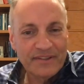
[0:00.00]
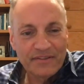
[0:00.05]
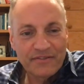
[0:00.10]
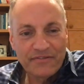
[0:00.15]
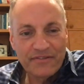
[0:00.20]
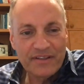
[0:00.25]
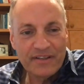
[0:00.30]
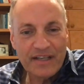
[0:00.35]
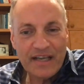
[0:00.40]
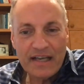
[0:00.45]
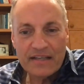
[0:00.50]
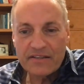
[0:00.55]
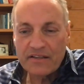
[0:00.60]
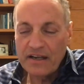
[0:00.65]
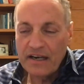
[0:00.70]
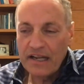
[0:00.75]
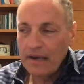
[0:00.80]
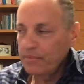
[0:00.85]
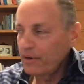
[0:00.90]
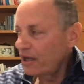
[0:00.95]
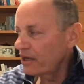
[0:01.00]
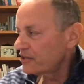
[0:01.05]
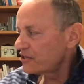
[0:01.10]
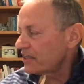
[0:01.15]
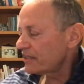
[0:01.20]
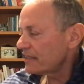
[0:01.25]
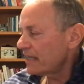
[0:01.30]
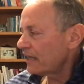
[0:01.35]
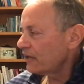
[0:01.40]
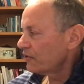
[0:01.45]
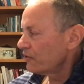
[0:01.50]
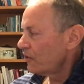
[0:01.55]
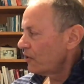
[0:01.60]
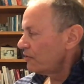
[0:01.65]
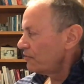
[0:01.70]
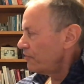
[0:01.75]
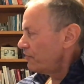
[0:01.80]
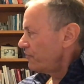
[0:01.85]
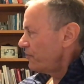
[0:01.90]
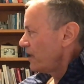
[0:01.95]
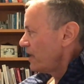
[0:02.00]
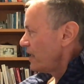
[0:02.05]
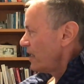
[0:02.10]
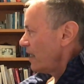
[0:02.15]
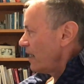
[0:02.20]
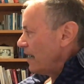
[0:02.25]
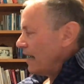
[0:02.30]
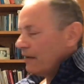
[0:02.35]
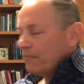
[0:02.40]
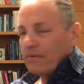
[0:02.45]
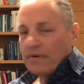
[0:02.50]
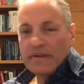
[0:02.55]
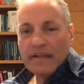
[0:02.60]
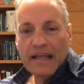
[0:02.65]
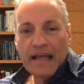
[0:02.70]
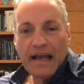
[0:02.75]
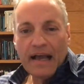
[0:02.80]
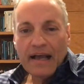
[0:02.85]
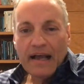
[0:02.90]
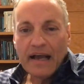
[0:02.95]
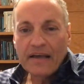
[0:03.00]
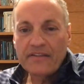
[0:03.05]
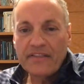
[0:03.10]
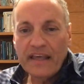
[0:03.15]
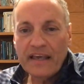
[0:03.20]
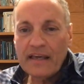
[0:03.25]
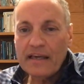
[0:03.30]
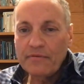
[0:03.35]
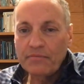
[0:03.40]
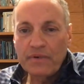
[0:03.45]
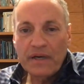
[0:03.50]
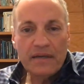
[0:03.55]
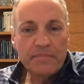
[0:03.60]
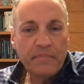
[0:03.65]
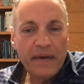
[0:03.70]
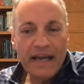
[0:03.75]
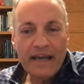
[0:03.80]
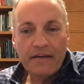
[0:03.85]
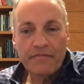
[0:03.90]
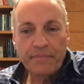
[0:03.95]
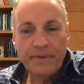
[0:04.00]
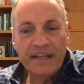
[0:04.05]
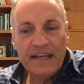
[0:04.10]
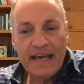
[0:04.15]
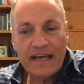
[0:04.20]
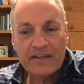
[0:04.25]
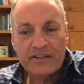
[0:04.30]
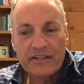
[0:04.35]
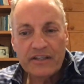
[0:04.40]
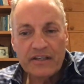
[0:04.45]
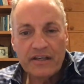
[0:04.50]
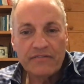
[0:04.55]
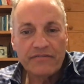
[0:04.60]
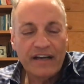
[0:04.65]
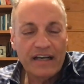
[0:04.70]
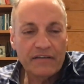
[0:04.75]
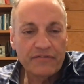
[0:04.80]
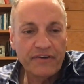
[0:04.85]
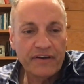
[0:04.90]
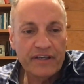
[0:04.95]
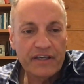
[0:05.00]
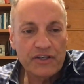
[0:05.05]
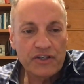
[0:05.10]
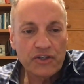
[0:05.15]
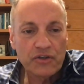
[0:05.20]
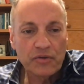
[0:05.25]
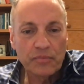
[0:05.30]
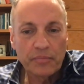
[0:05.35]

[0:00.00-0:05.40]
Fantastic. And I apologize. I don't know if I think it might have been actually a Wi-Fi issue on